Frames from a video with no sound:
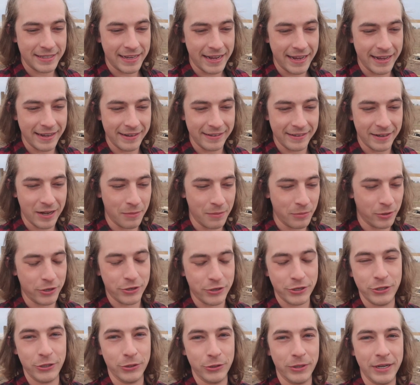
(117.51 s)
and I'm not
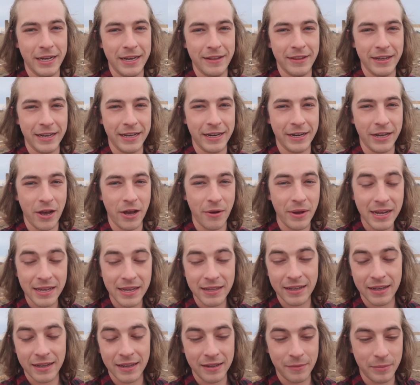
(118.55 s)
too sure how they're gonna go
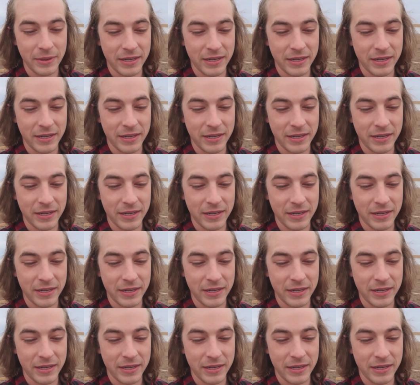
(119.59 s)
either,